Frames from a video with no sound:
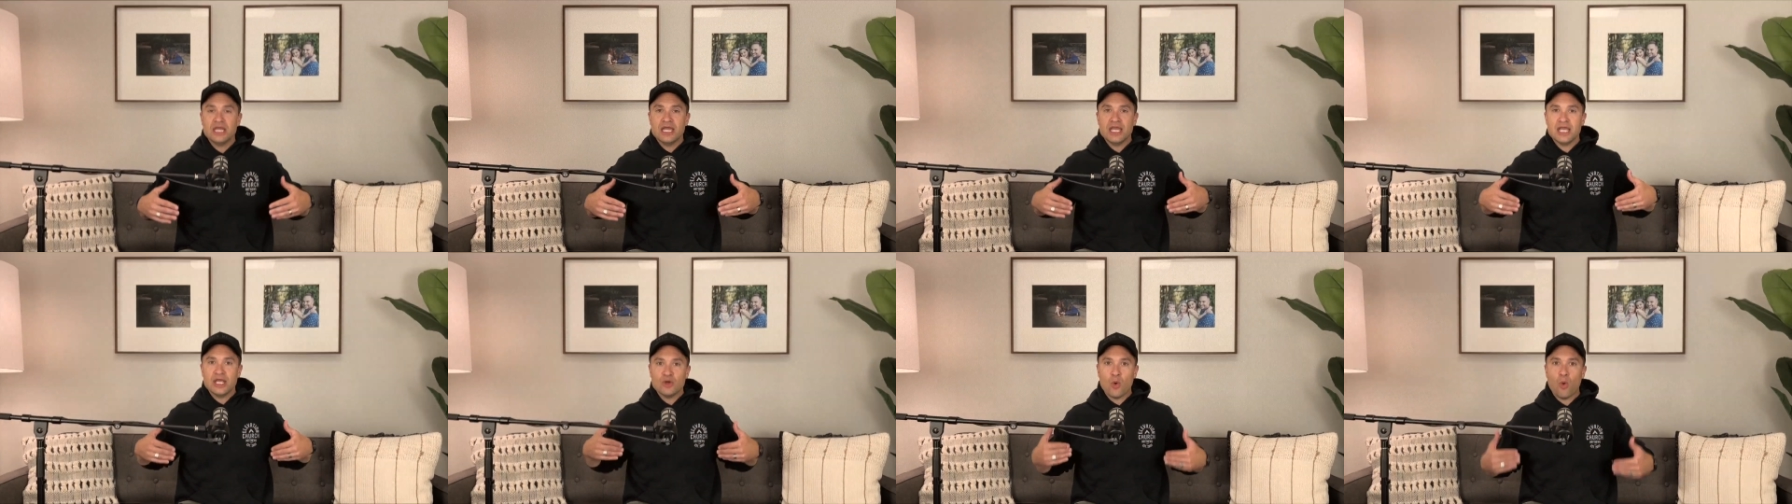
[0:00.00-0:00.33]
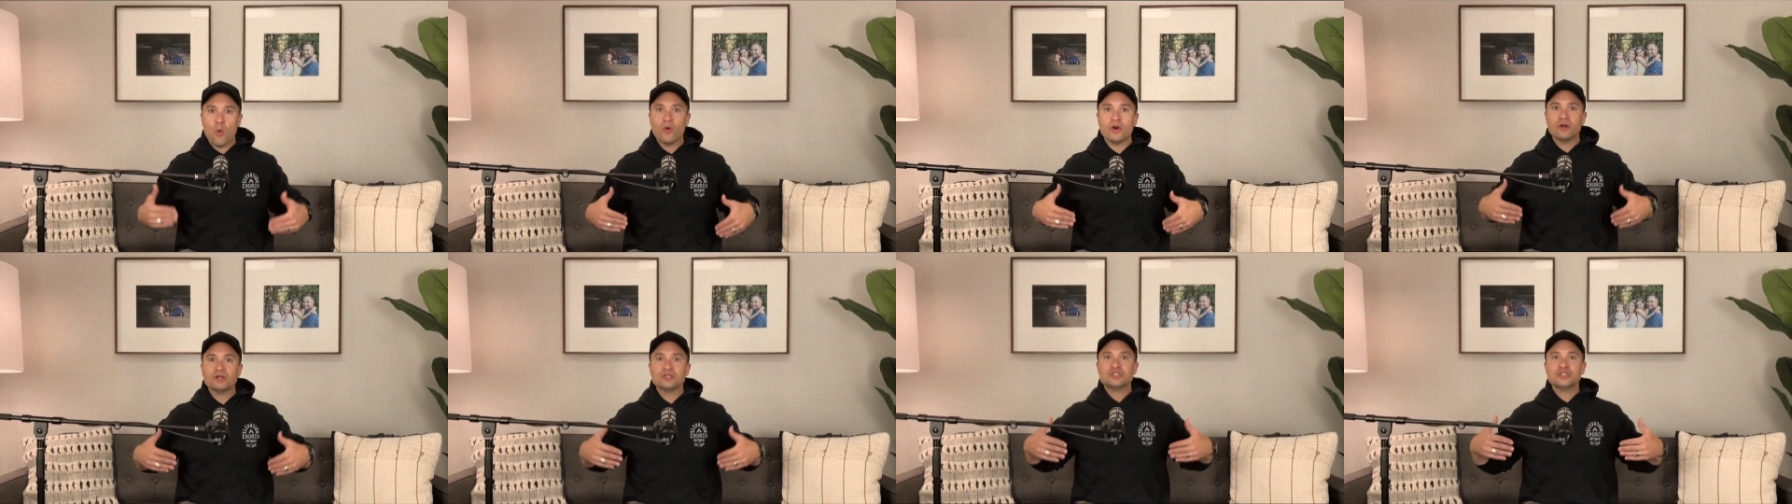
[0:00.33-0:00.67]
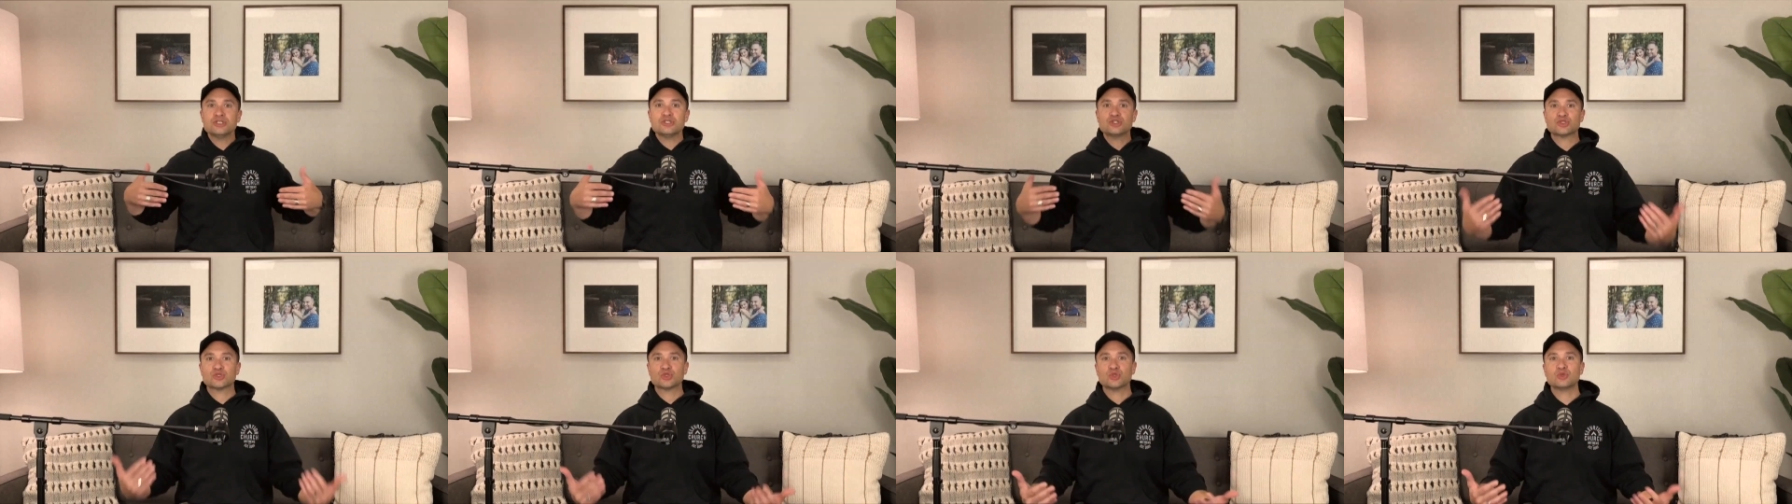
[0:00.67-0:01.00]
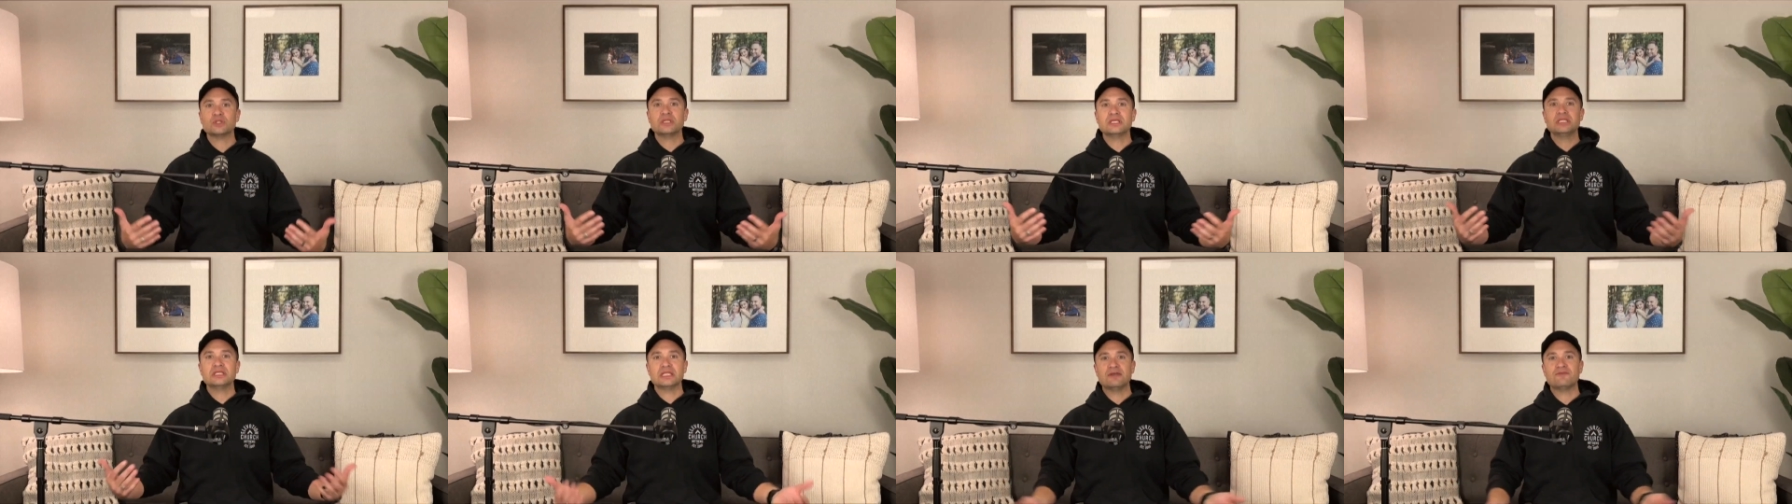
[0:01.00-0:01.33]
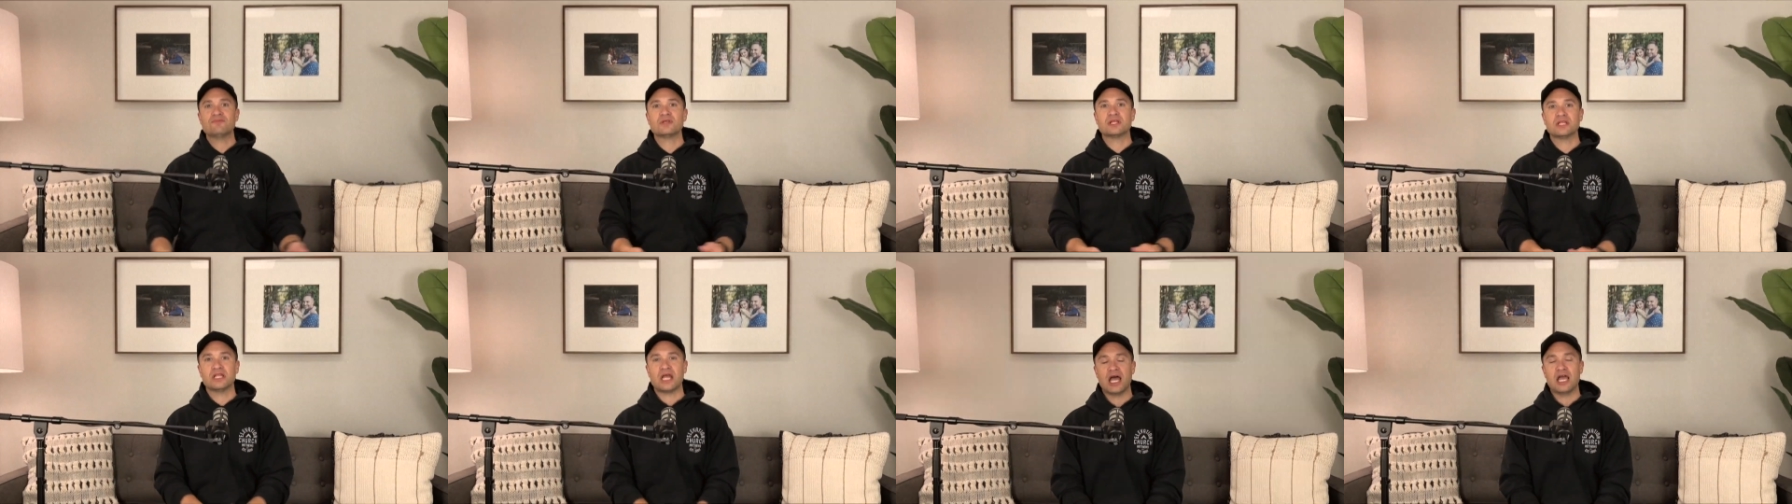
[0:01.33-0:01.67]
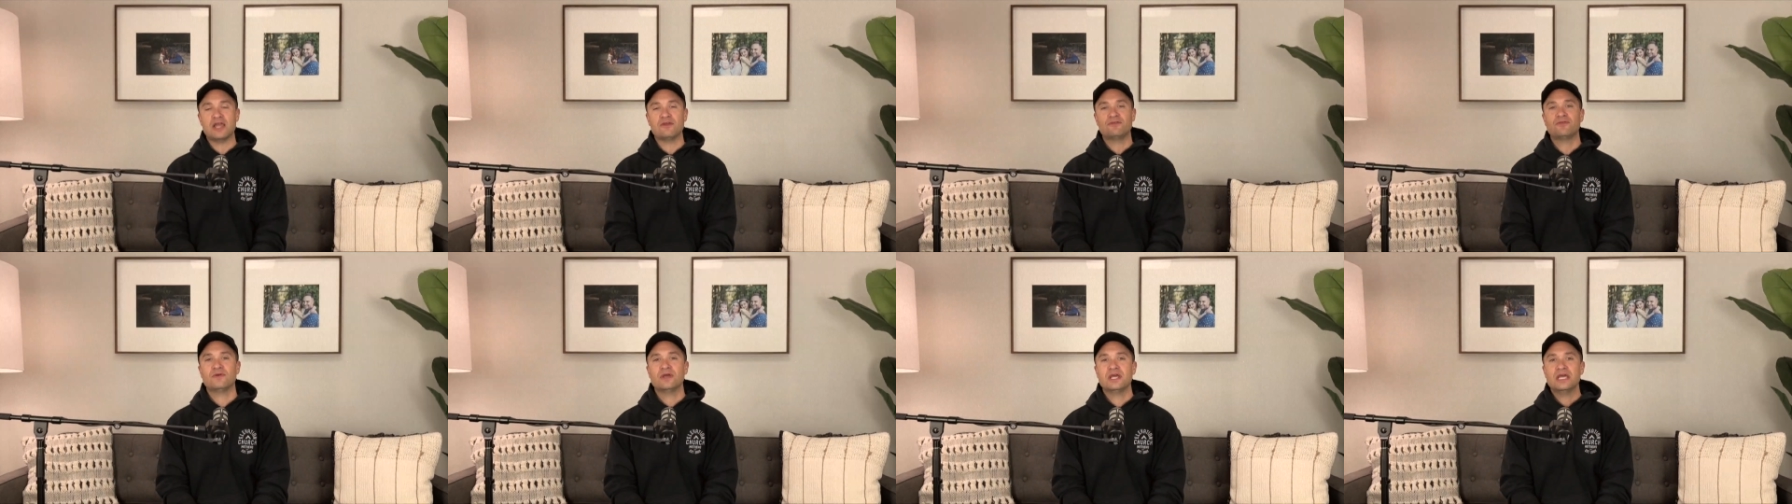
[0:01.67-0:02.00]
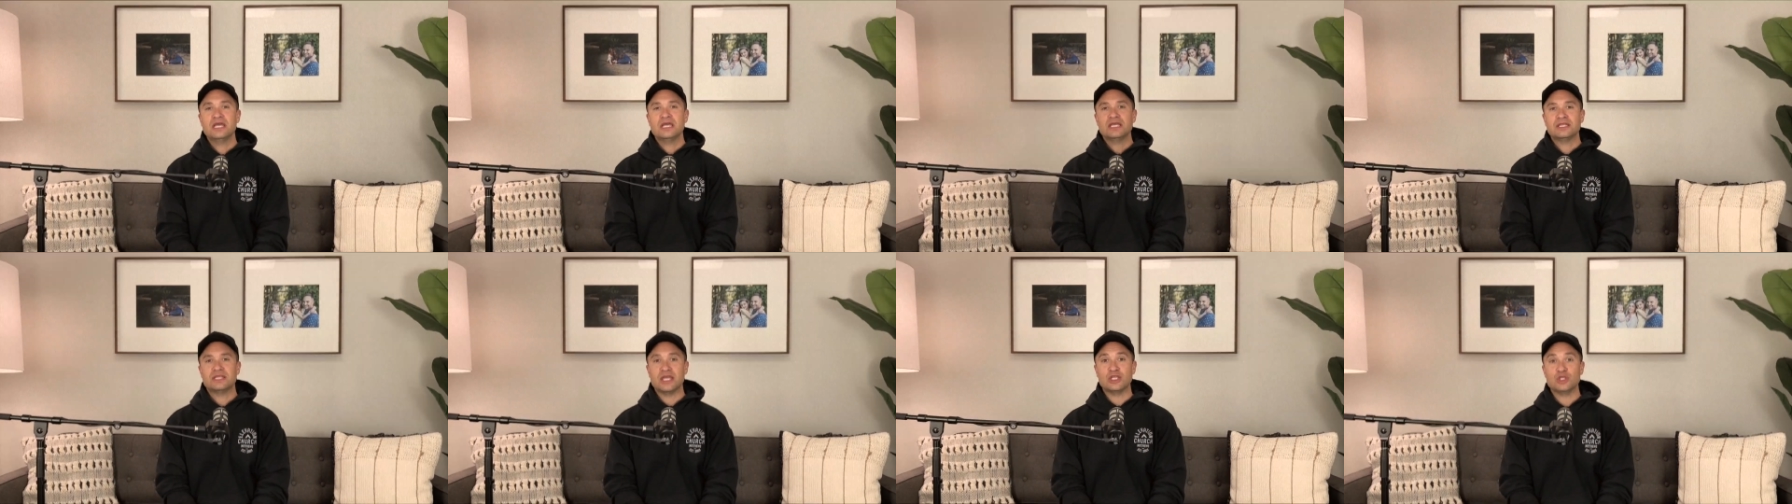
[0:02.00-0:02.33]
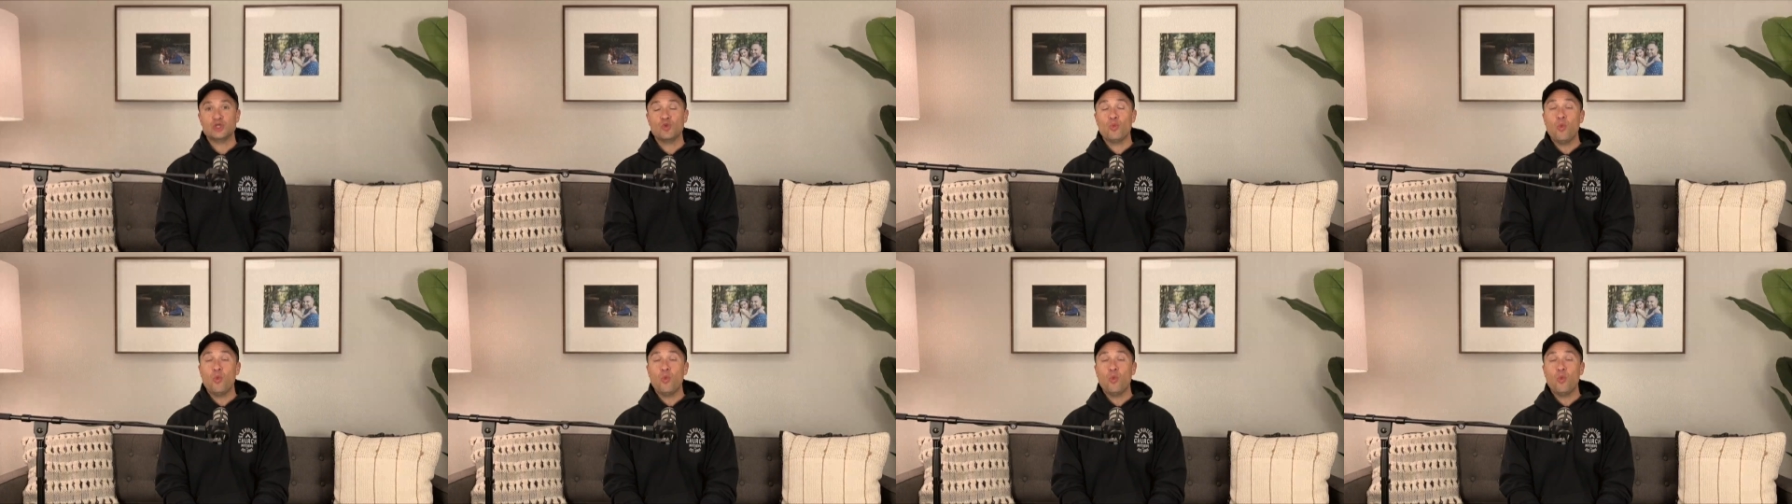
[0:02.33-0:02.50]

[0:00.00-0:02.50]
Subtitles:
in order to truly live the life that you